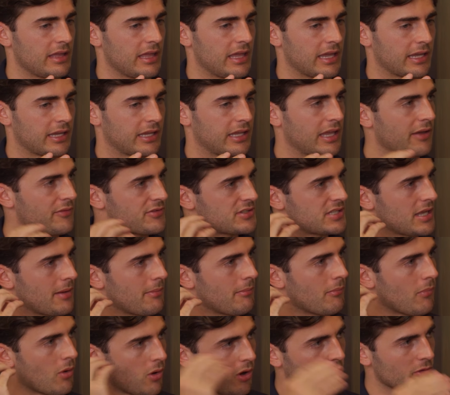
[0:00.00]
it gives
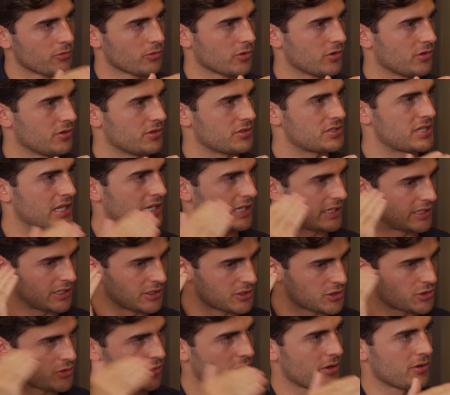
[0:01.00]
them more rules and it
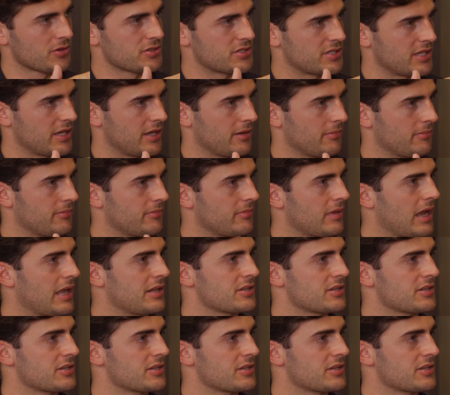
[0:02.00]
controls them.